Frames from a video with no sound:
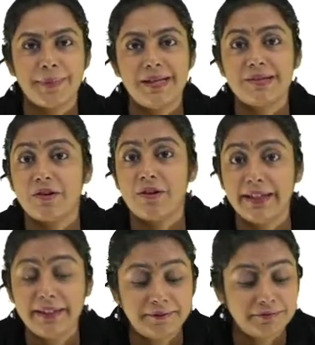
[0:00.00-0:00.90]

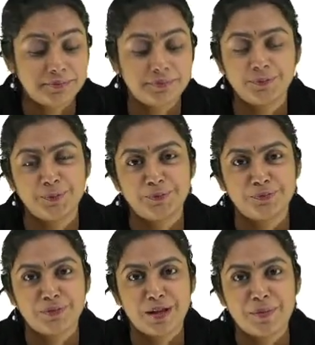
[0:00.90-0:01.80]
Ezoine,
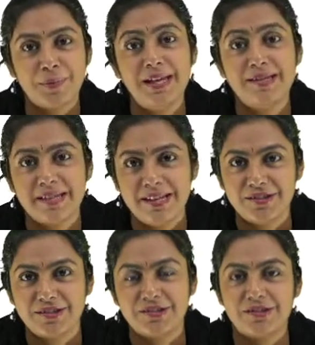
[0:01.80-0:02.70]

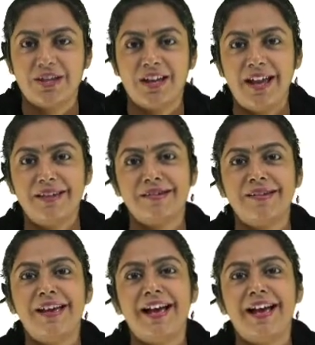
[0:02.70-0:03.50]
ease, correct?